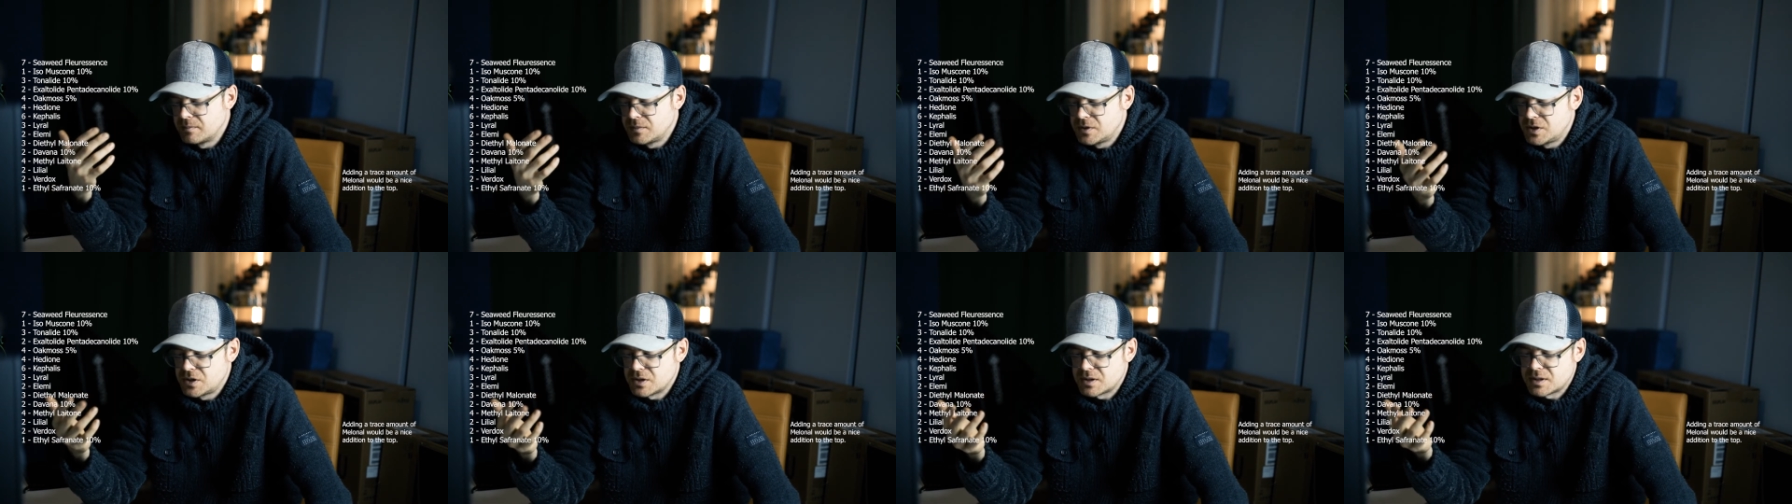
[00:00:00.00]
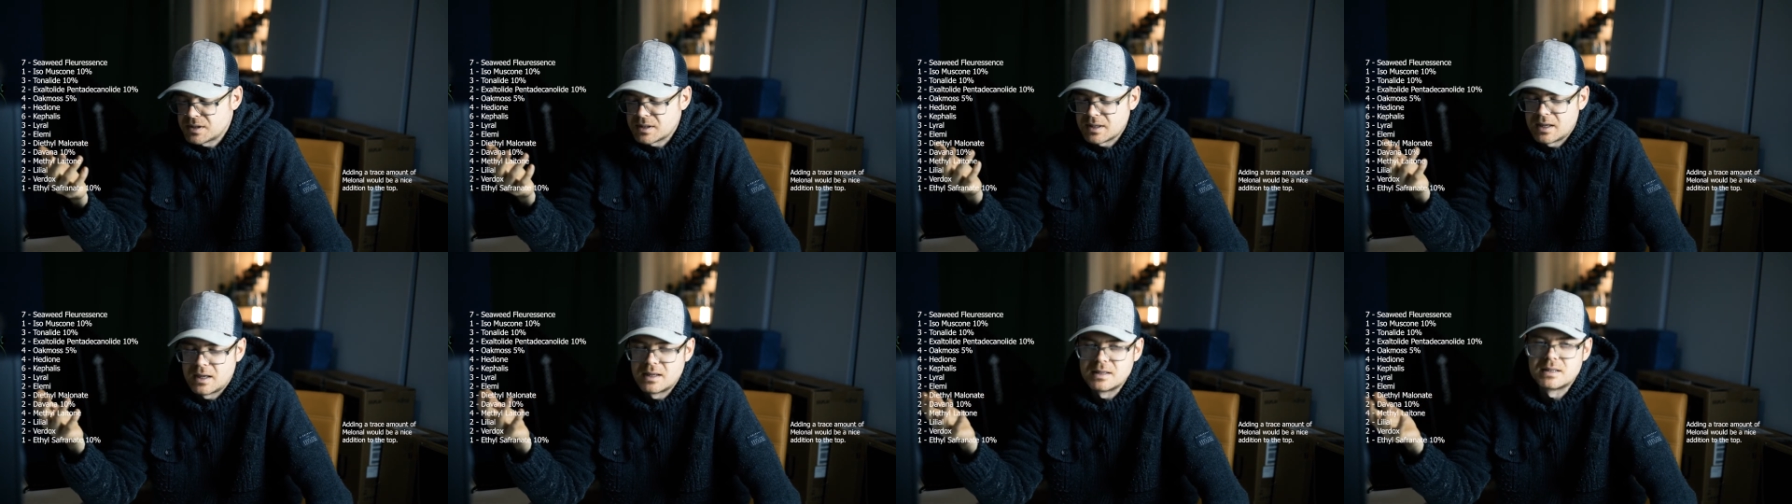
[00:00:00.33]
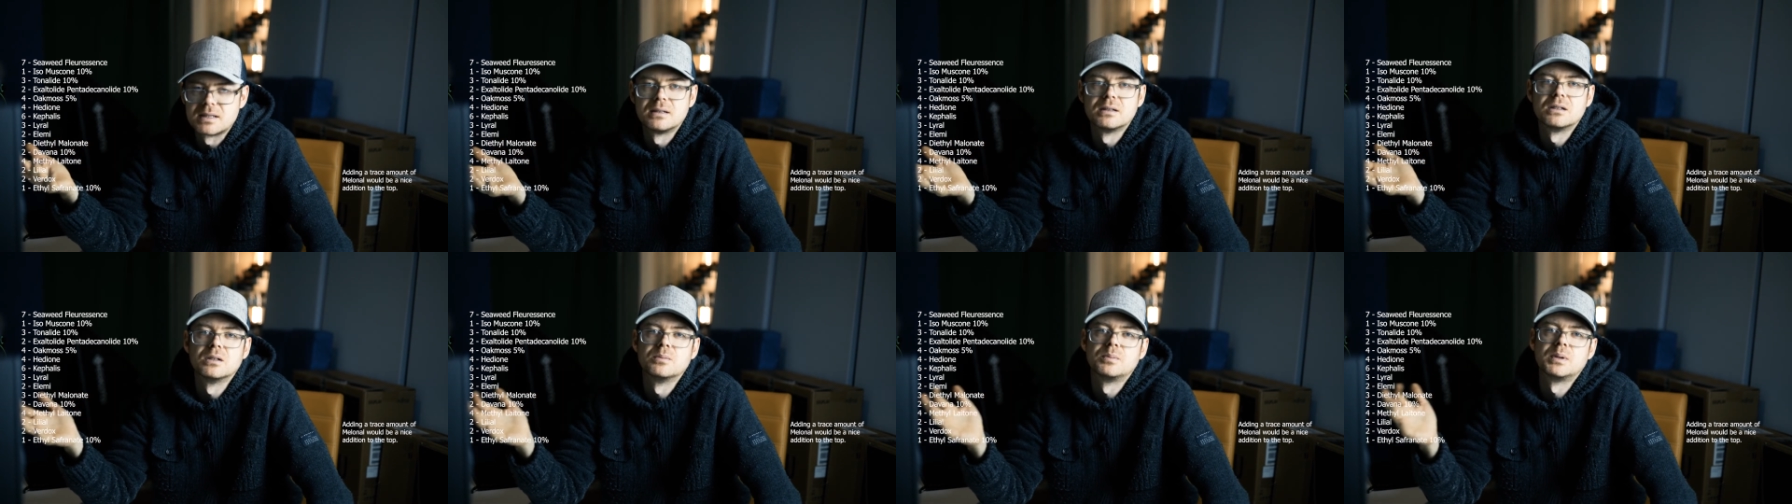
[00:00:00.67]
just adds
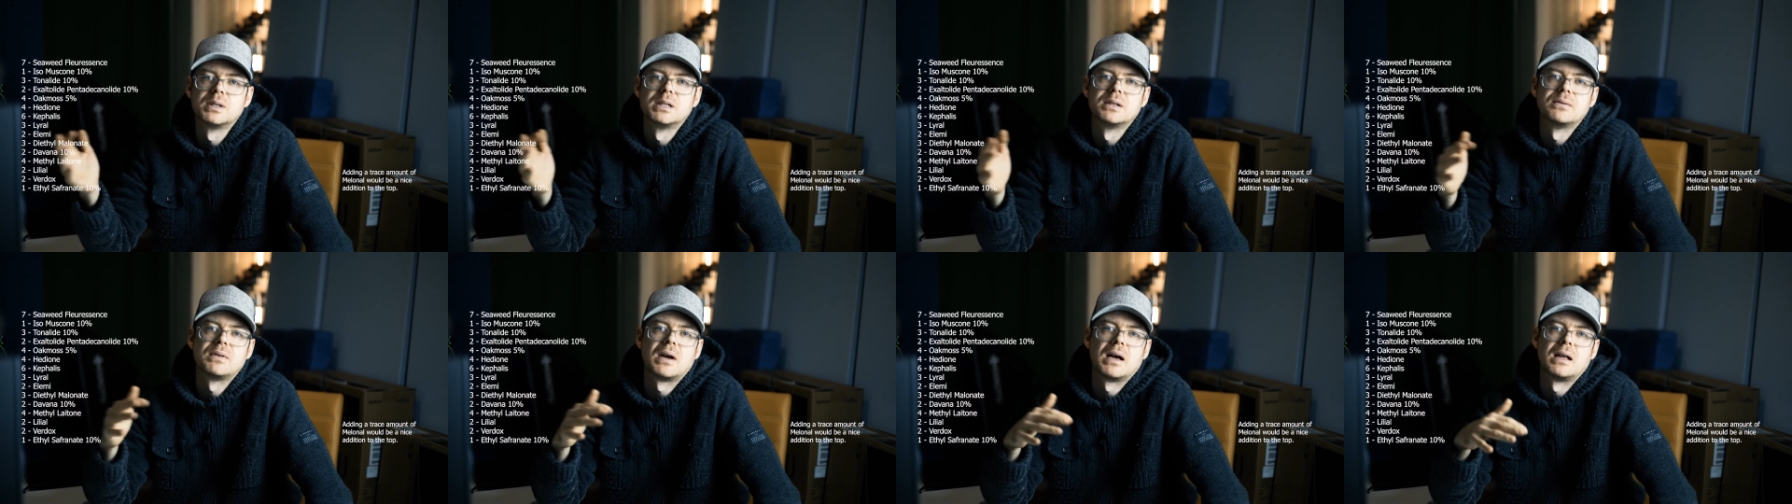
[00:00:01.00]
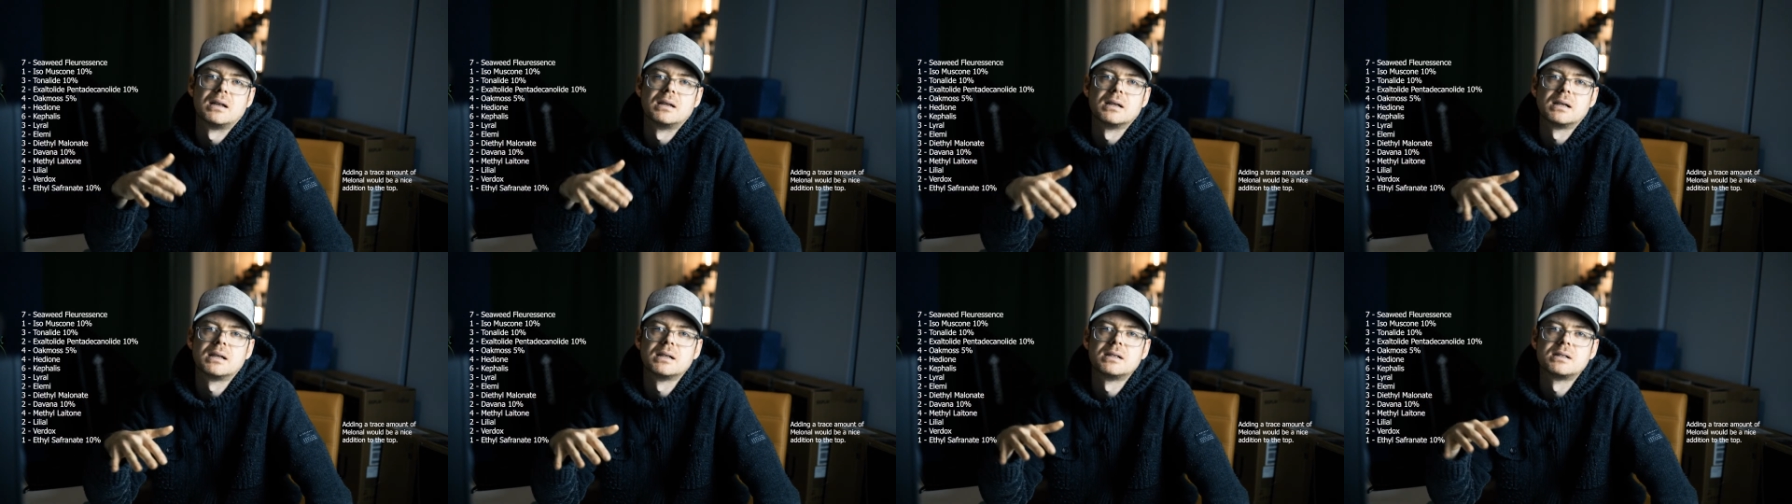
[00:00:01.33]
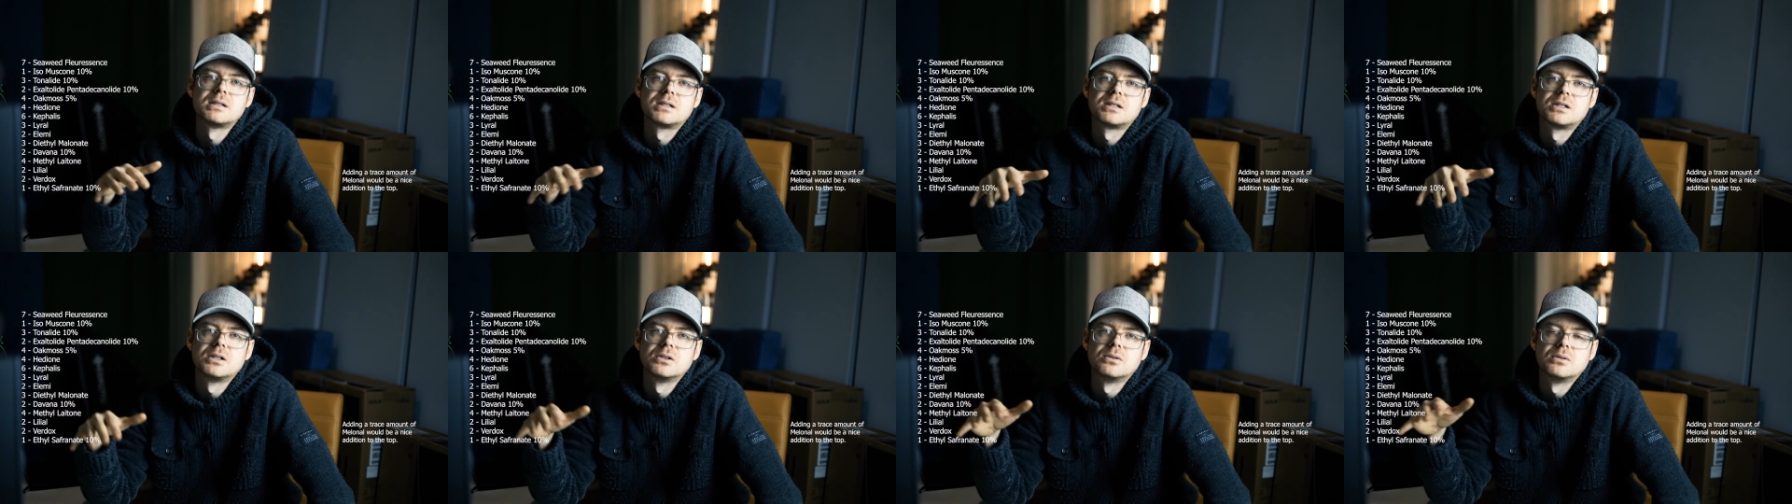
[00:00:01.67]
a little bit of
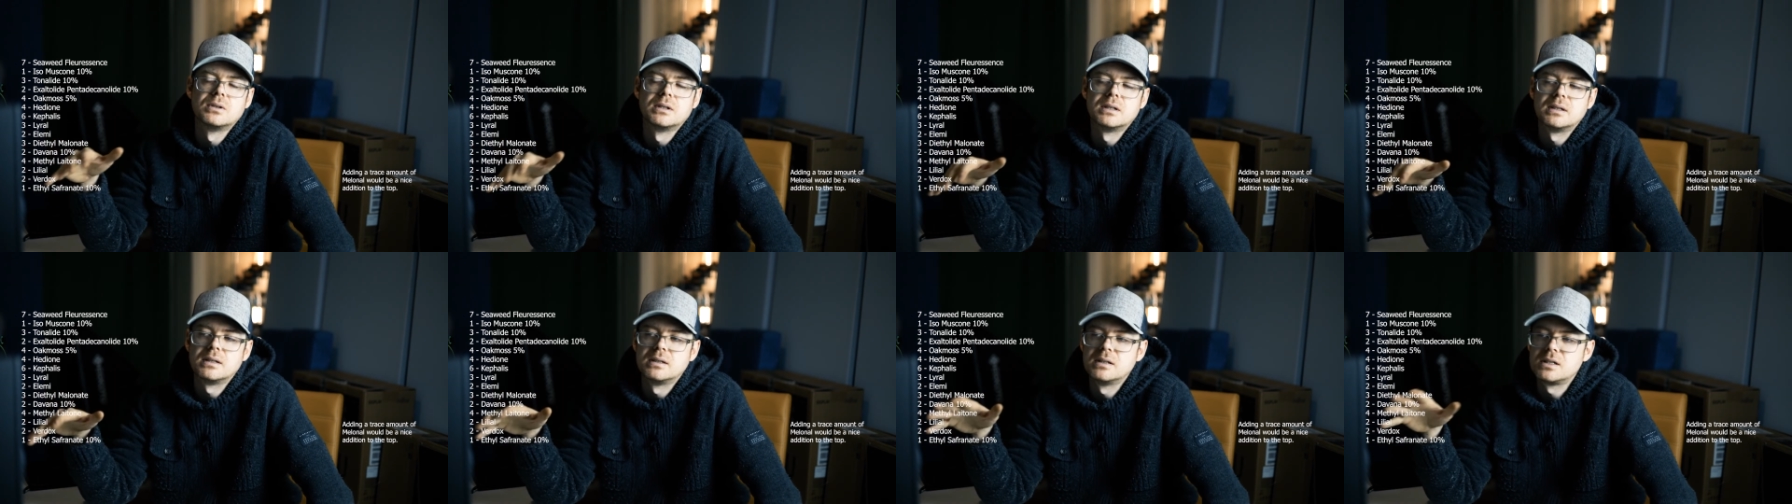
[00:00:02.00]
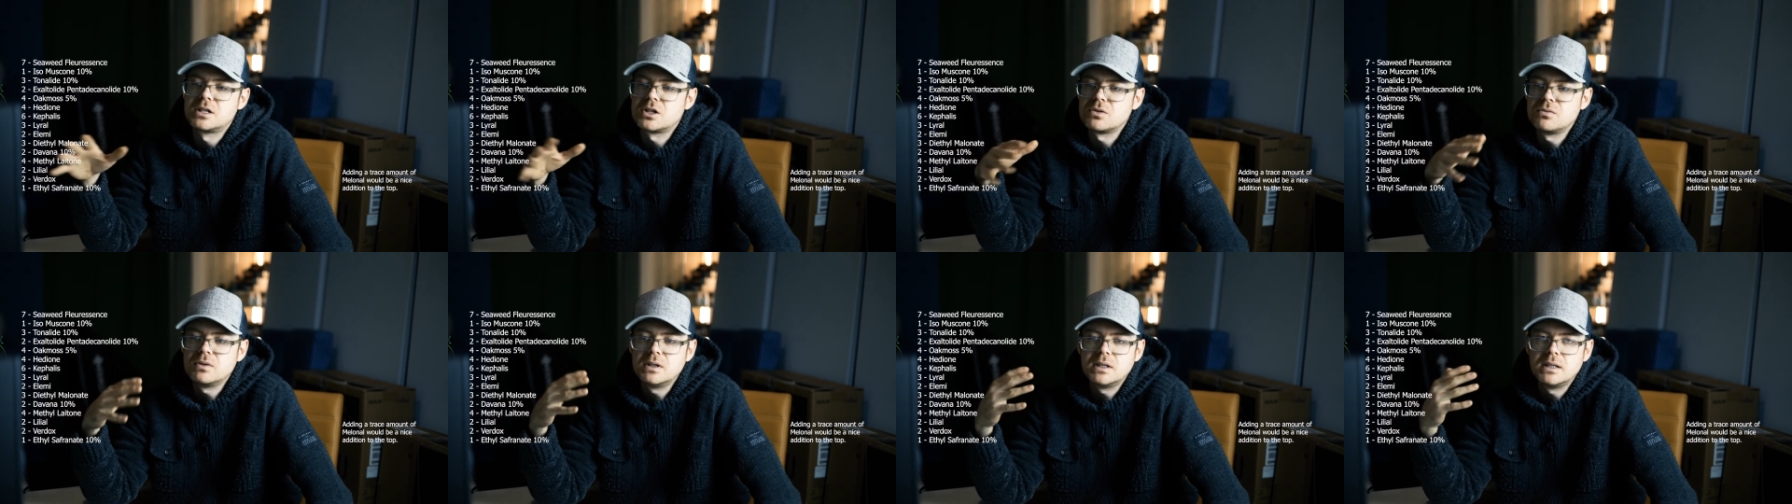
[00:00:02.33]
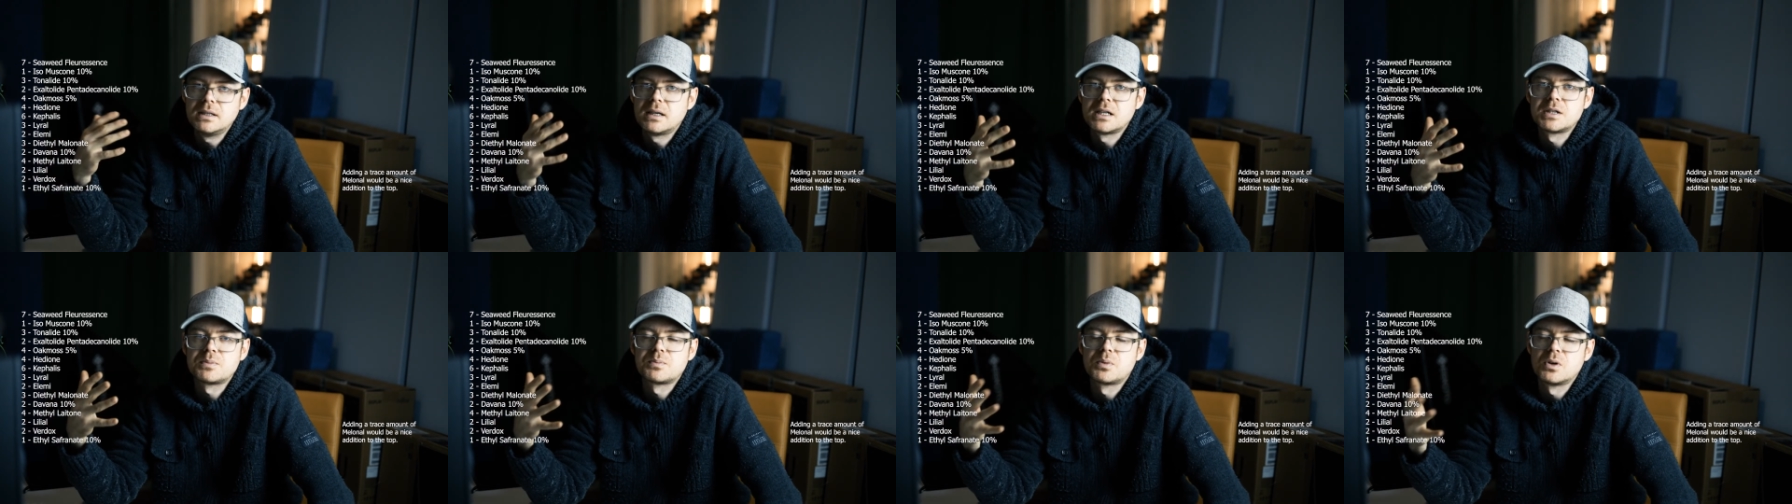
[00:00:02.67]
elegance to it, and it's a really
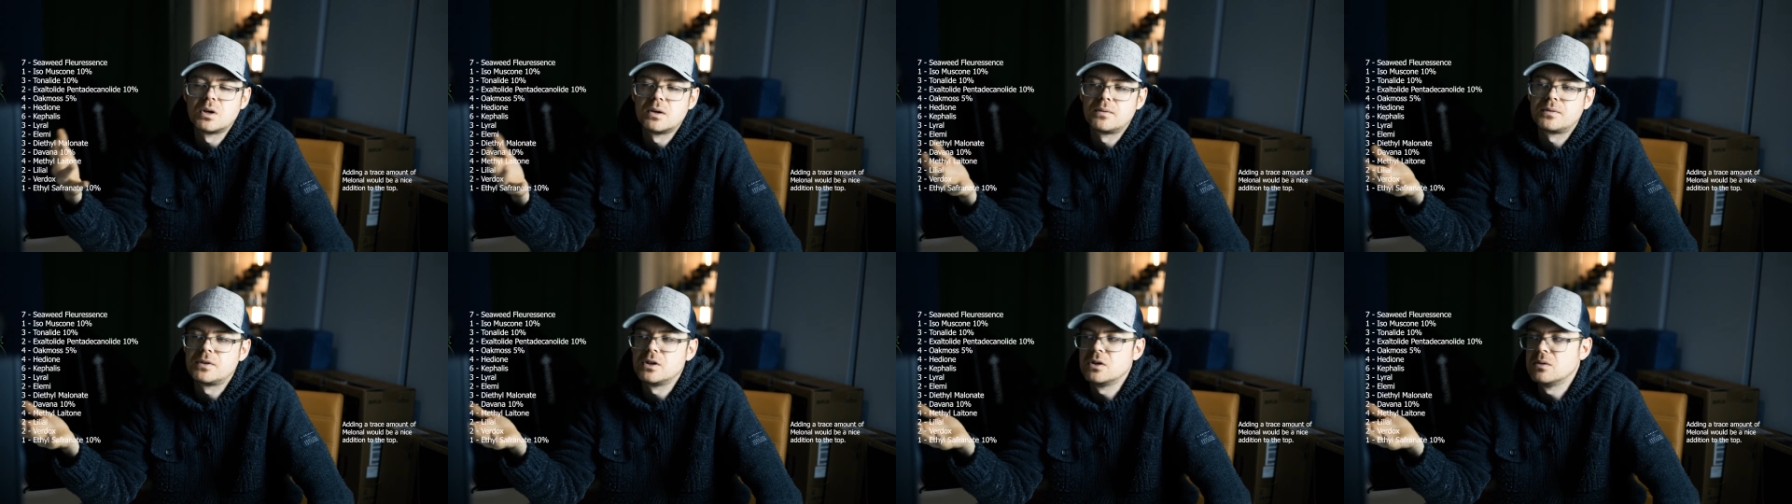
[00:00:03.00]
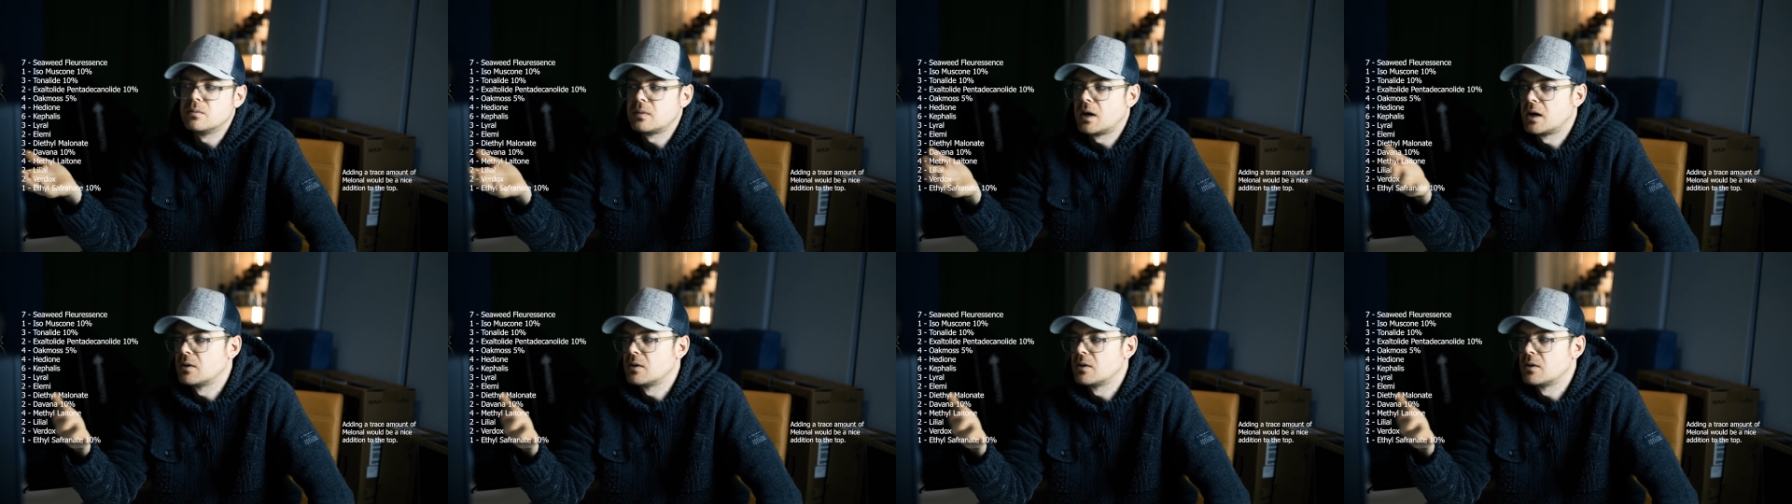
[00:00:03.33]
nice perfume.